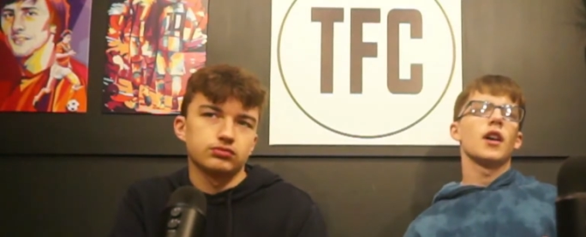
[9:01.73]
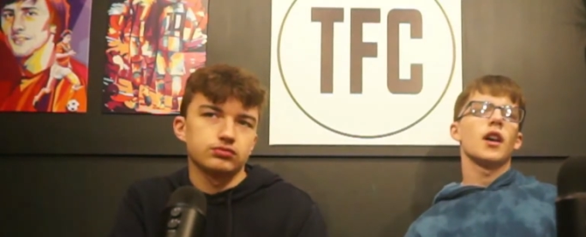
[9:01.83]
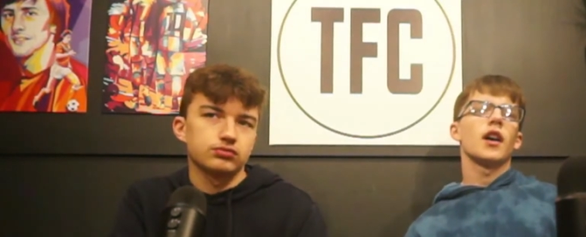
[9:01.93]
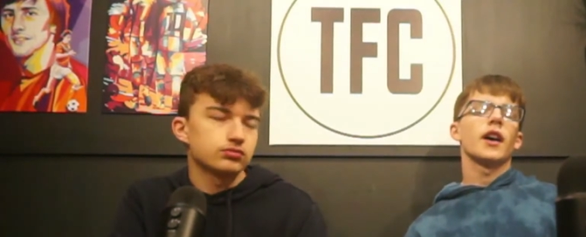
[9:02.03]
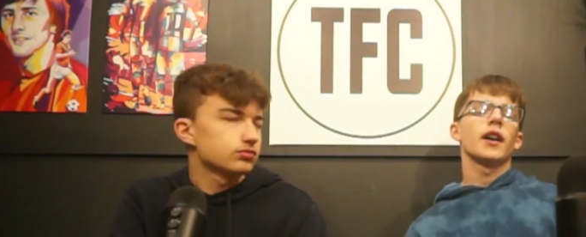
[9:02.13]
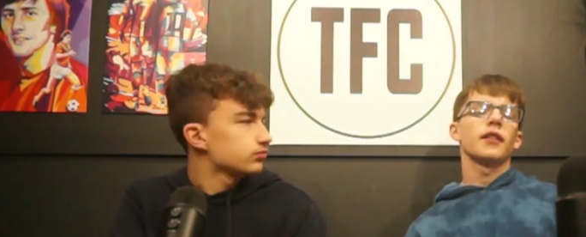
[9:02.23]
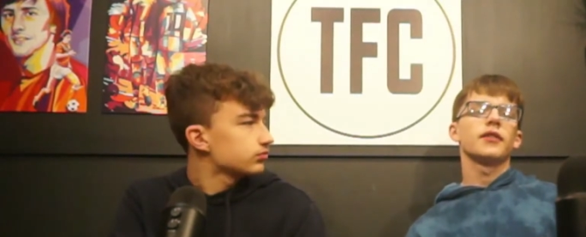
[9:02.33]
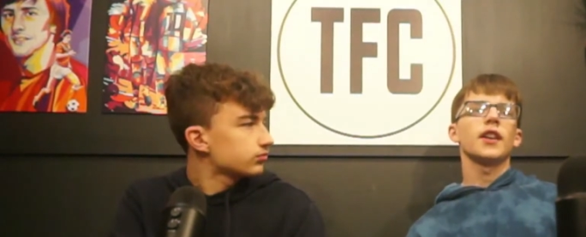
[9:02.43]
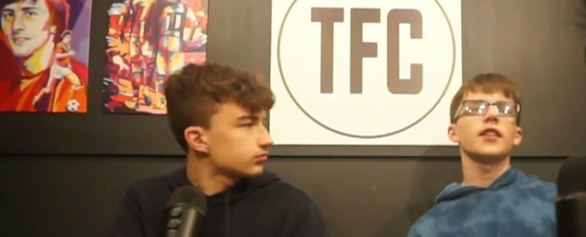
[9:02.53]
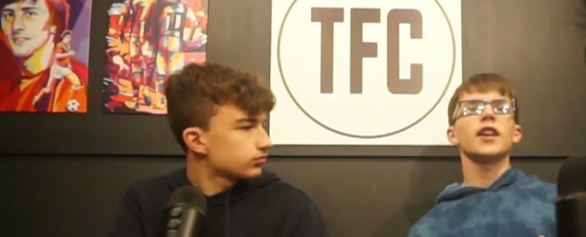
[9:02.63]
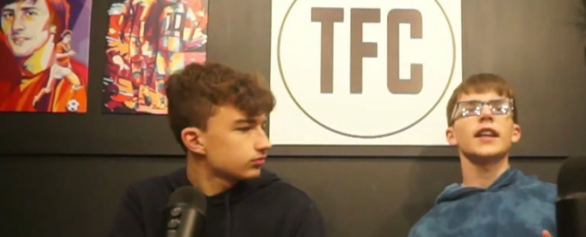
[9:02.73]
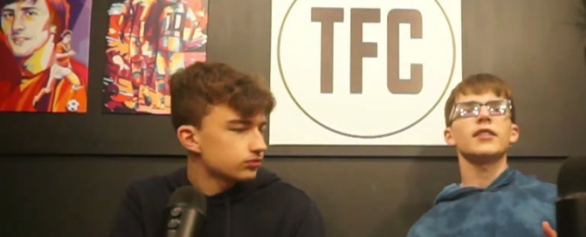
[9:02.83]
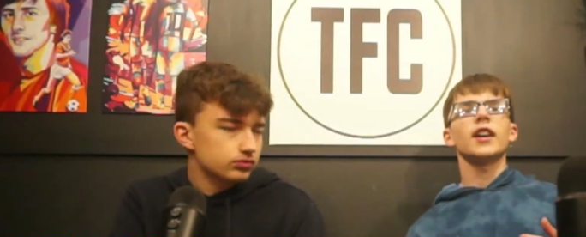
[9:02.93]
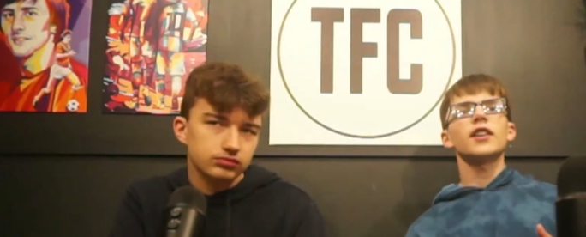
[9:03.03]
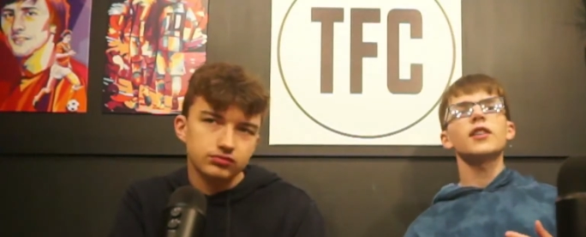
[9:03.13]
Speaker 1: ah, it's, it's, I
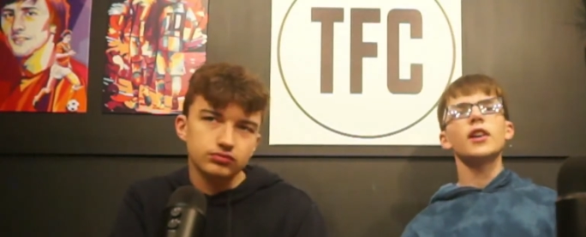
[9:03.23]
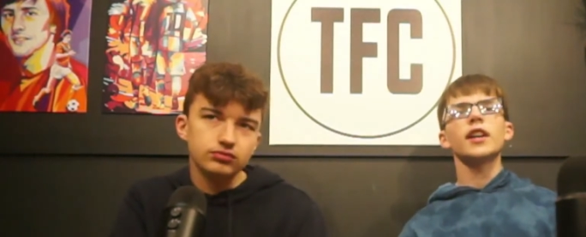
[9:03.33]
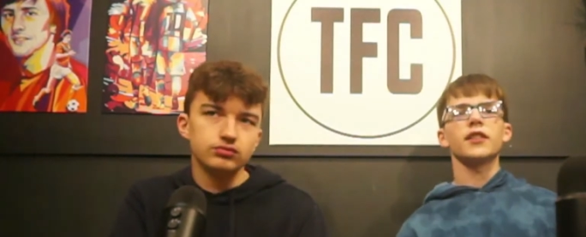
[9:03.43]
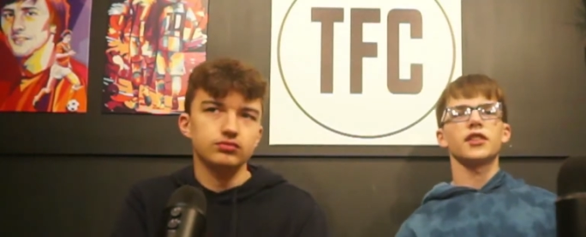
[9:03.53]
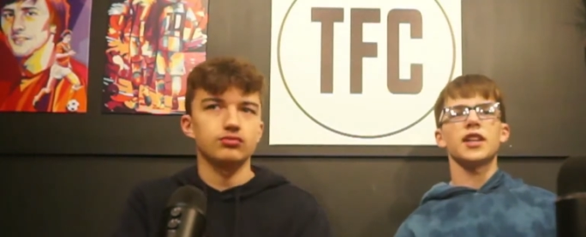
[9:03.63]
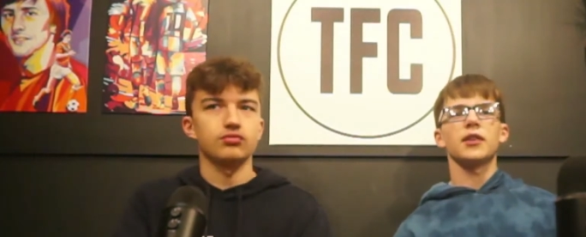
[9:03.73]
don't like it as a Chelsea